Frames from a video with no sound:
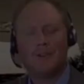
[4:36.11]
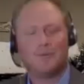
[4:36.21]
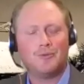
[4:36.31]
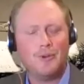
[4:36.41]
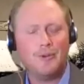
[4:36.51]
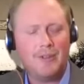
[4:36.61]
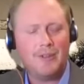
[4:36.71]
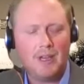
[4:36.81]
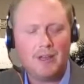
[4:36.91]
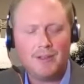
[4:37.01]
Ruthie,
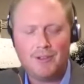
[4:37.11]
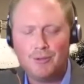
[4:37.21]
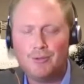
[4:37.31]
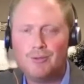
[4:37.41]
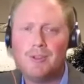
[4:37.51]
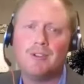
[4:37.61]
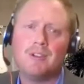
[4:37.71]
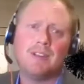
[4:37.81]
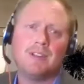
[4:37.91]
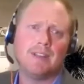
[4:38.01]
you look
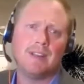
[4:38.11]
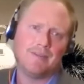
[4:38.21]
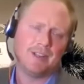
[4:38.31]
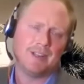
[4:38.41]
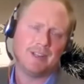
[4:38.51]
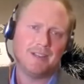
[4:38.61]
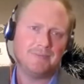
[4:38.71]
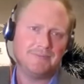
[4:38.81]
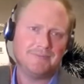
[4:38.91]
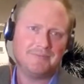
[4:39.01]

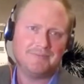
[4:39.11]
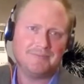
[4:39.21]
lovely.